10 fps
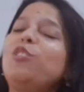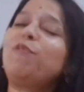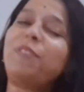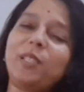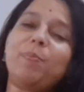
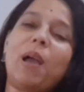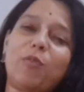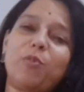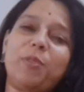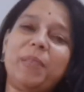your
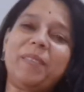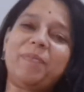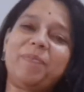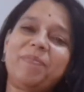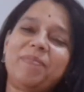feedback with me.
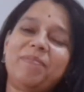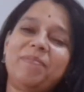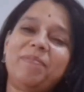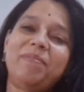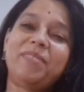
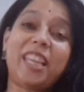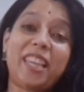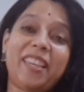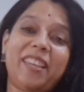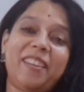
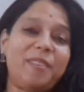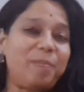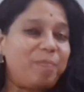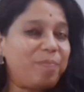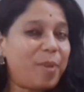Take care.
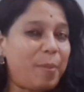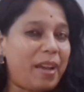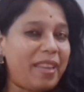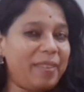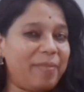
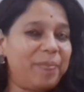Bye-bye.